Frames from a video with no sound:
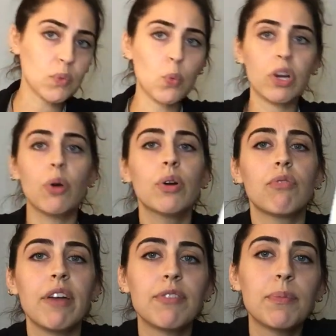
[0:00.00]
We're going
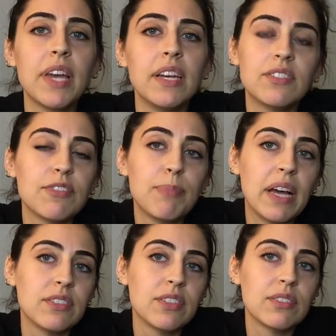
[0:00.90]
right from the Ace of
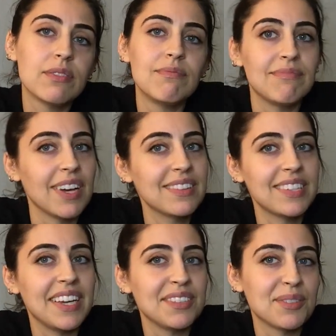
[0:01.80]
Pentacles, not
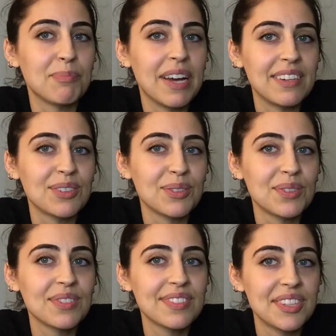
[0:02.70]
the Ace of
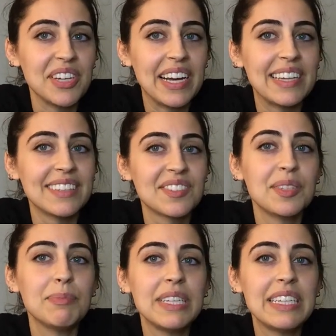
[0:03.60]
Pentacles. Okay, this
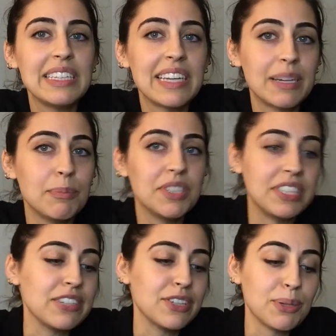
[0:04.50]
can be like a
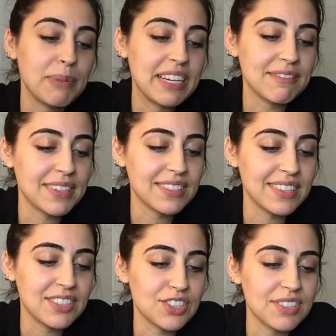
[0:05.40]
material
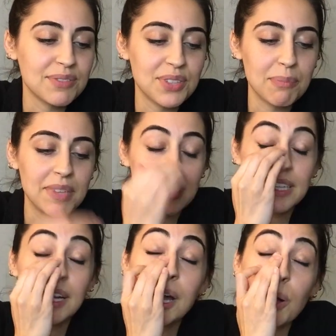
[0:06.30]
manifestation of
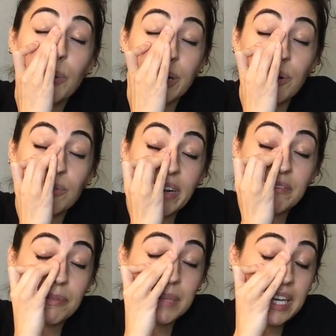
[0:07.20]
something. We're going right
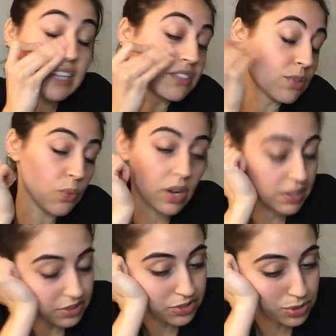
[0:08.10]
from the Ace of
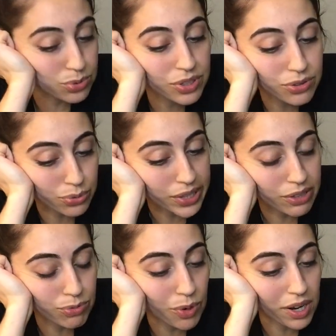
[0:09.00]
Wands to the Three
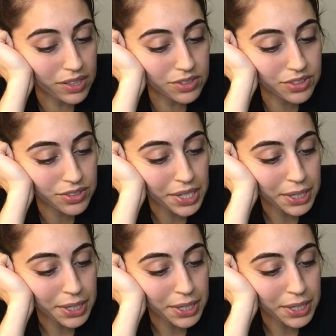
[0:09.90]
of Wands.